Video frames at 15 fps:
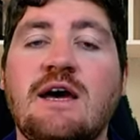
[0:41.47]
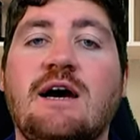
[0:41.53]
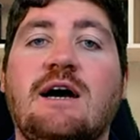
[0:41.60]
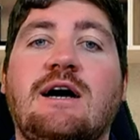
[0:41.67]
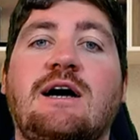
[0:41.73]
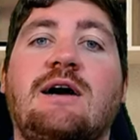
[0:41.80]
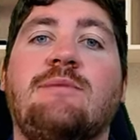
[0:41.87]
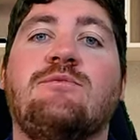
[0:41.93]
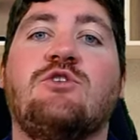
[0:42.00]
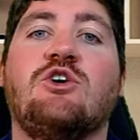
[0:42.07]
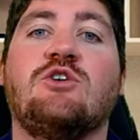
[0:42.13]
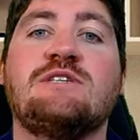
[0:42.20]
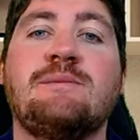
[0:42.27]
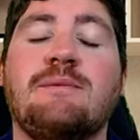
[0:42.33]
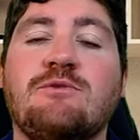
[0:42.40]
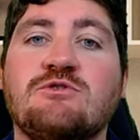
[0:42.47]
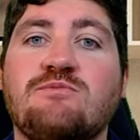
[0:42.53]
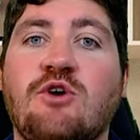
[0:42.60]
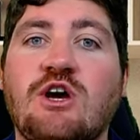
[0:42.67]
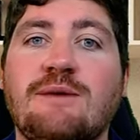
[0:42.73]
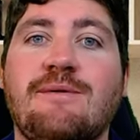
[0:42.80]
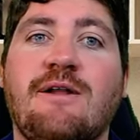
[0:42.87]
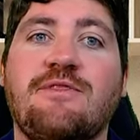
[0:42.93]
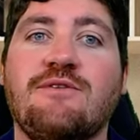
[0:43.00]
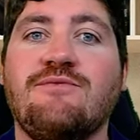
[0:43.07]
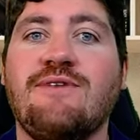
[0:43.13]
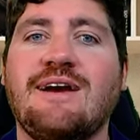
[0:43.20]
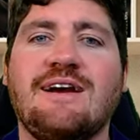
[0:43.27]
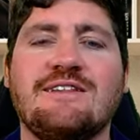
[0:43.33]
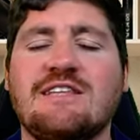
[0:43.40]
Some people spoke about the
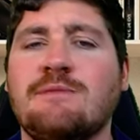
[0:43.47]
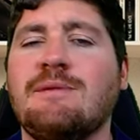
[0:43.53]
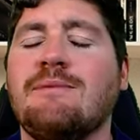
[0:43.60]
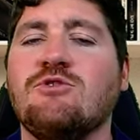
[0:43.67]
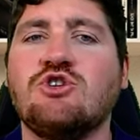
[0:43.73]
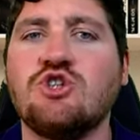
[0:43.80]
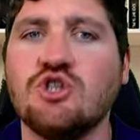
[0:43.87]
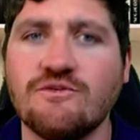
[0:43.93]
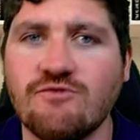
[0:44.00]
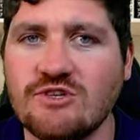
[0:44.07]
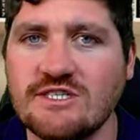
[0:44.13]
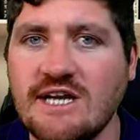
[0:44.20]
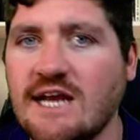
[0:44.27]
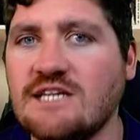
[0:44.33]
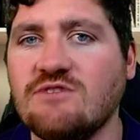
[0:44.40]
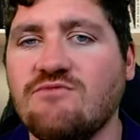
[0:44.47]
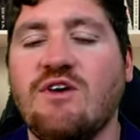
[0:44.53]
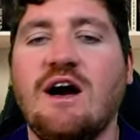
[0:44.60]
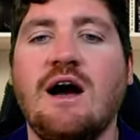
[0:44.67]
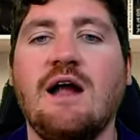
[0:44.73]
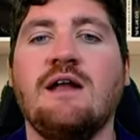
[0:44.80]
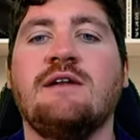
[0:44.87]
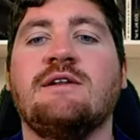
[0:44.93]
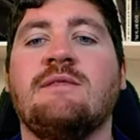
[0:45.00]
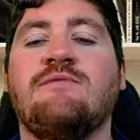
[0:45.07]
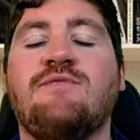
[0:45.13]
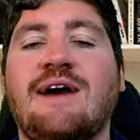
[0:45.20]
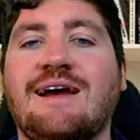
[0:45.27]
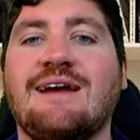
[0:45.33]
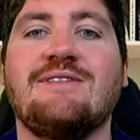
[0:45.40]
fact that they maybe should have rotated for Ireland, and the
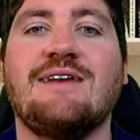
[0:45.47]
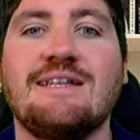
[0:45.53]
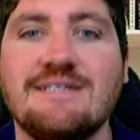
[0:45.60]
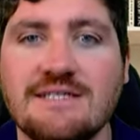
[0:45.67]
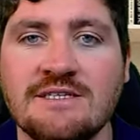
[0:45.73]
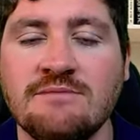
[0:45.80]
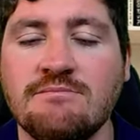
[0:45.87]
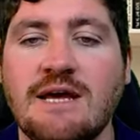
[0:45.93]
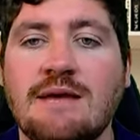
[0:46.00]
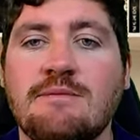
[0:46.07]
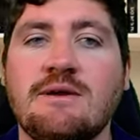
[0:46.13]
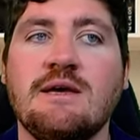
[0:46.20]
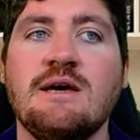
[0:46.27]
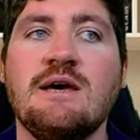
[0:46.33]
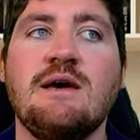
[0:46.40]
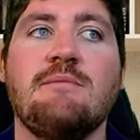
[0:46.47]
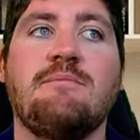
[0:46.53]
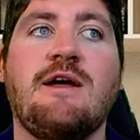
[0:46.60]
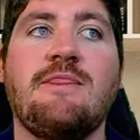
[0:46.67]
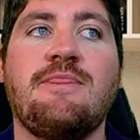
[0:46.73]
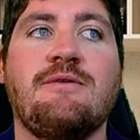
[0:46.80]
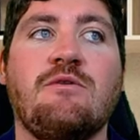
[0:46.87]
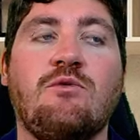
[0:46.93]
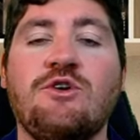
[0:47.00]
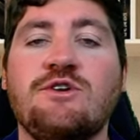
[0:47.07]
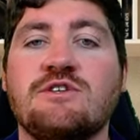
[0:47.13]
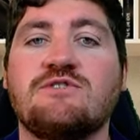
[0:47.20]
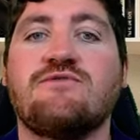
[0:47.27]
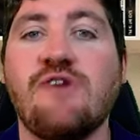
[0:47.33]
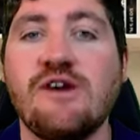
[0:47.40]
fact that they didn't maybe meant they weren't
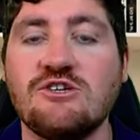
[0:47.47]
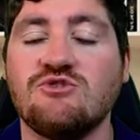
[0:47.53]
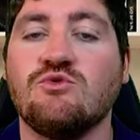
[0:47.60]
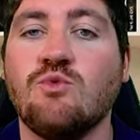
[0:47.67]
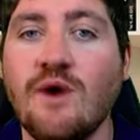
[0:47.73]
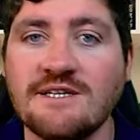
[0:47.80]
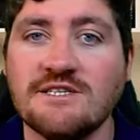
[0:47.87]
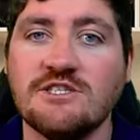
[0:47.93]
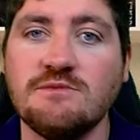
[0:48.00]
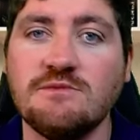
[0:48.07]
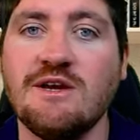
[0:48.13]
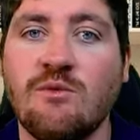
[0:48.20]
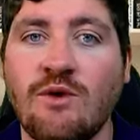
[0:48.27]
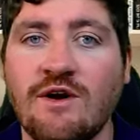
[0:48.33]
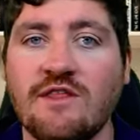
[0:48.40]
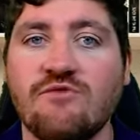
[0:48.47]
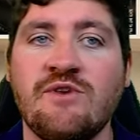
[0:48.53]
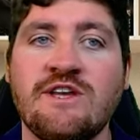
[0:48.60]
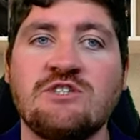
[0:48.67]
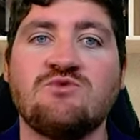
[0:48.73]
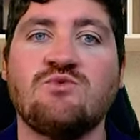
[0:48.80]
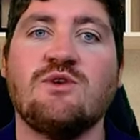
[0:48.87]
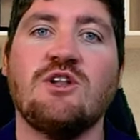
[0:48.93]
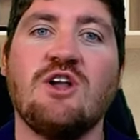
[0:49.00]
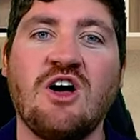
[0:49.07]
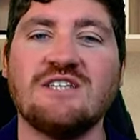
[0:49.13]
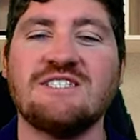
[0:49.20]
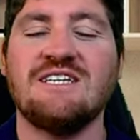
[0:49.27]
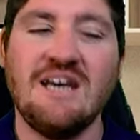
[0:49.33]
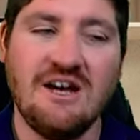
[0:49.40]
as fresh as we wanted to be, and one of the reasons we
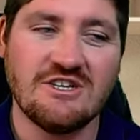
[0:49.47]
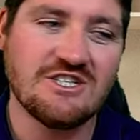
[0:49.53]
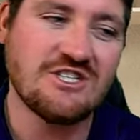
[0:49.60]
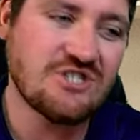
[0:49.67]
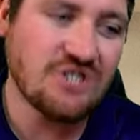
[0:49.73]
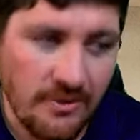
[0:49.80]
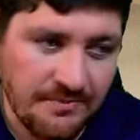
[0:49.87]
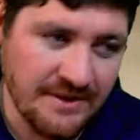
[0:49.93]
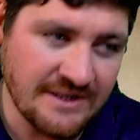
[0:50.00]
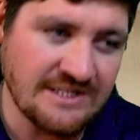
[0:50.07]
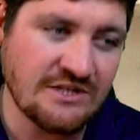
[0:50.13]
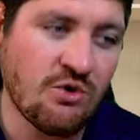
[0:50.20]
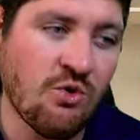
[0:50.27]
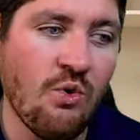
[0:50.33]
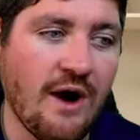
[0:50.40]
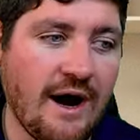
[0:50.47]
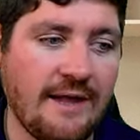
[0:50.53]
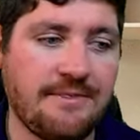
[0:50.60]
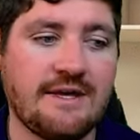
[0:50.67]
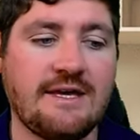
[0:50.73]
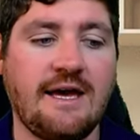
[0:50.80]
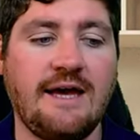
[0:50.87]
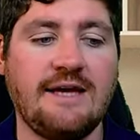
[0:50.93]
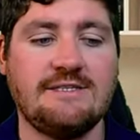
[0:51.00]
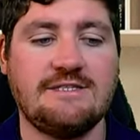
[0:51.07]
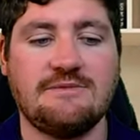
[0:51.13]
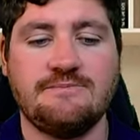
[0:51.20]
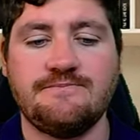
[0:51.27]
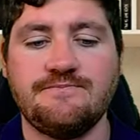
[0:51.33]
lost. Don't think it's quite the case.